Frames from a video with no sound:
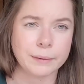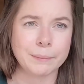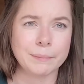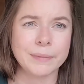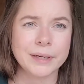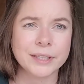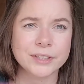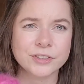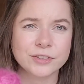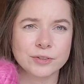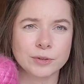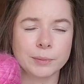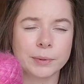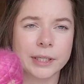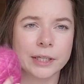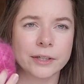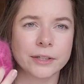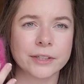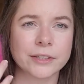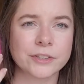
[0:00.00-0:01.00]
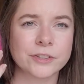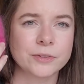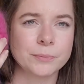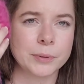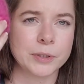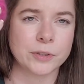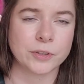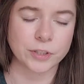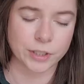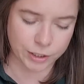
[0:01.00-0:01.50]
a mess to be honest,
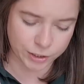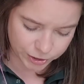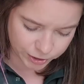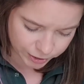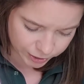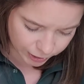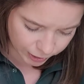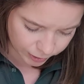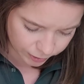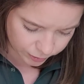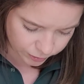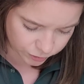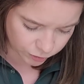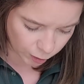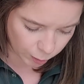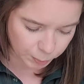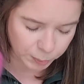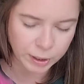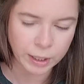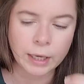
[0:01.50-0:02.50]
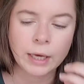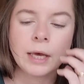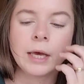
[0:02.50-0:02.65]
because I scanned this up,